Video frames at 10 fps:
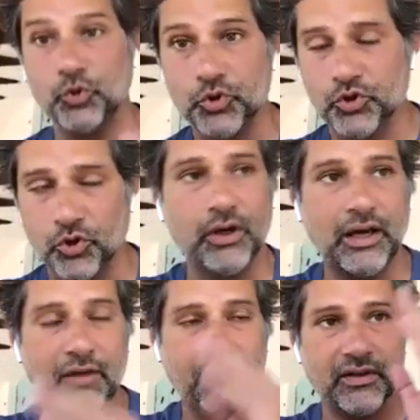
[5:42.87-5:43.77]
You should
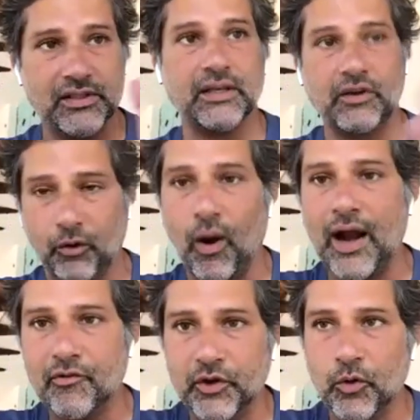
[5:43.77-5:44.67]
if it's
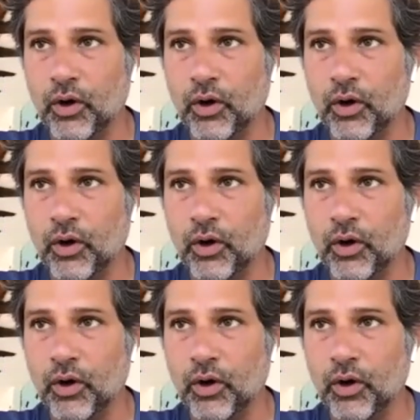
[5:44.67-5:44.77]
required for your